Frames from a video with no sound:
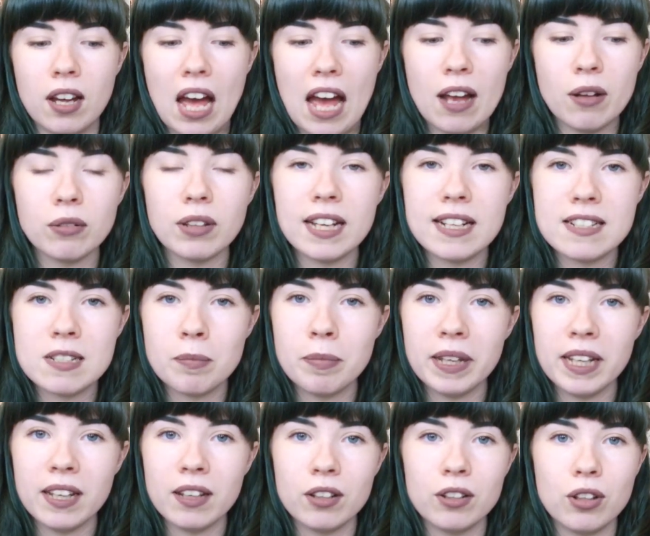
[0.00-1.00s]
outlined a
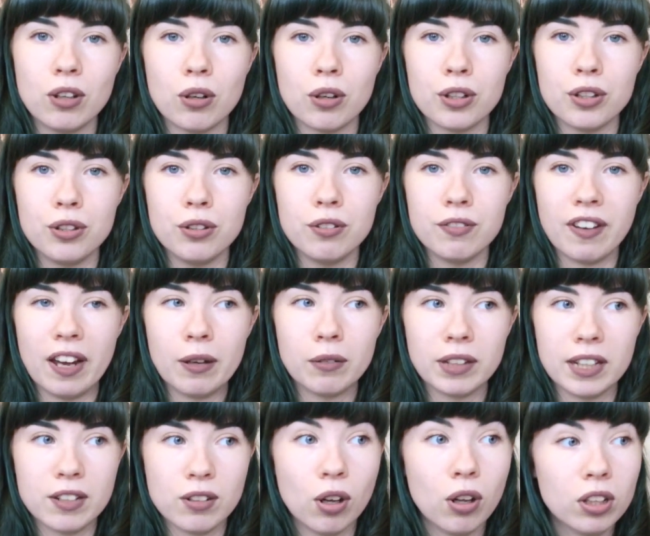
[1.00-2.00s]
bit or you've
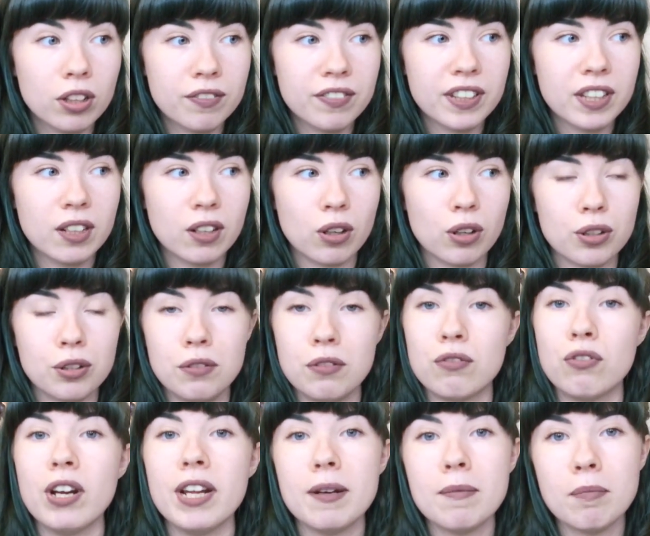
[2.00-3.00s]
outlined all of it or
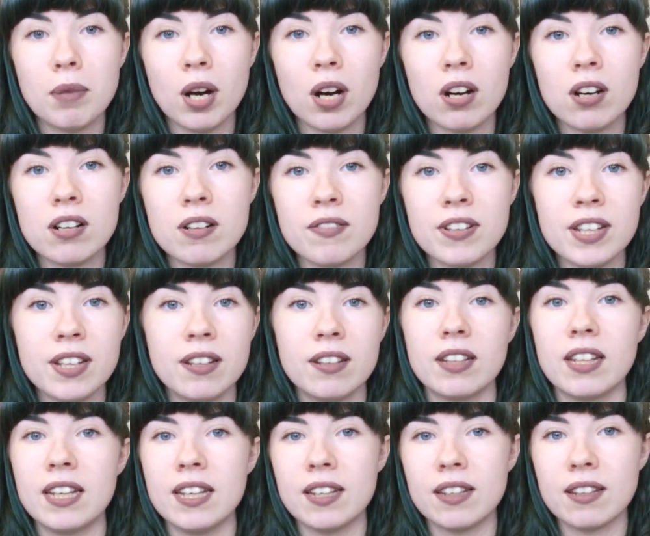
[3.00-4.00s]
you've written part of it,
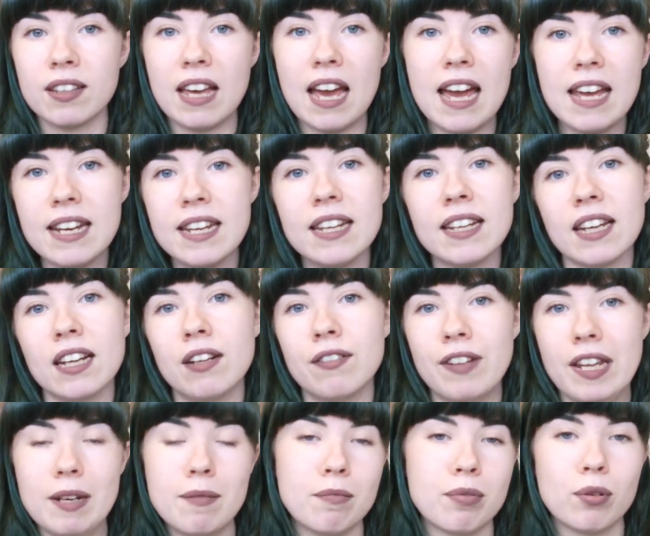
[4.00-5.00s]
like any kind of
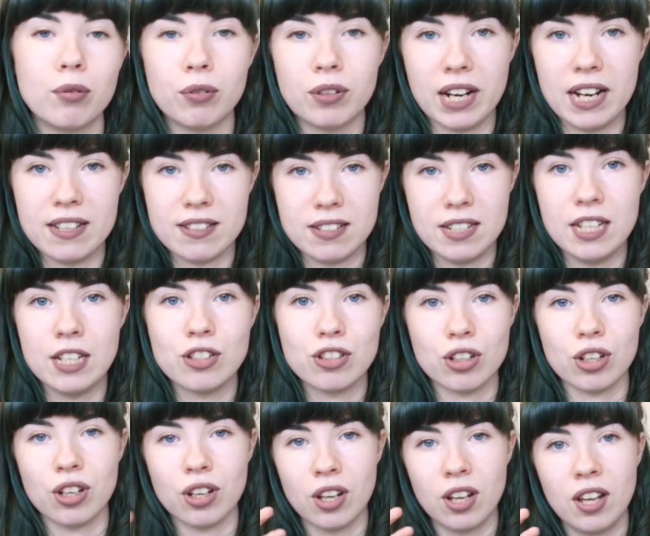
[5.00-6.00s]
in progress
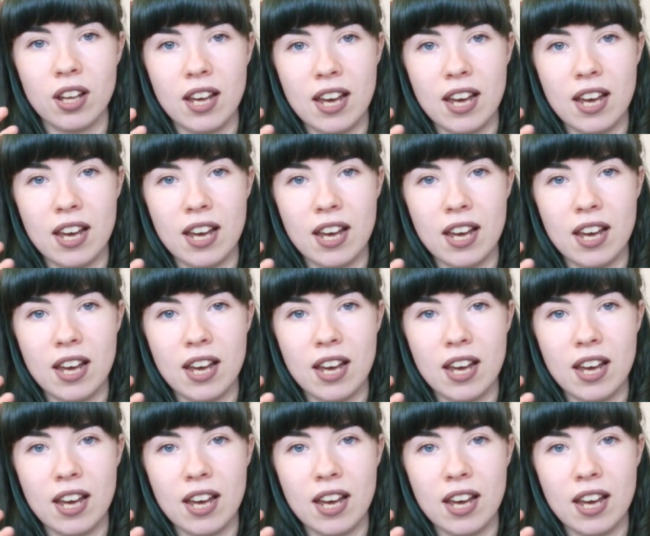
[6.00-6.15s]
nature,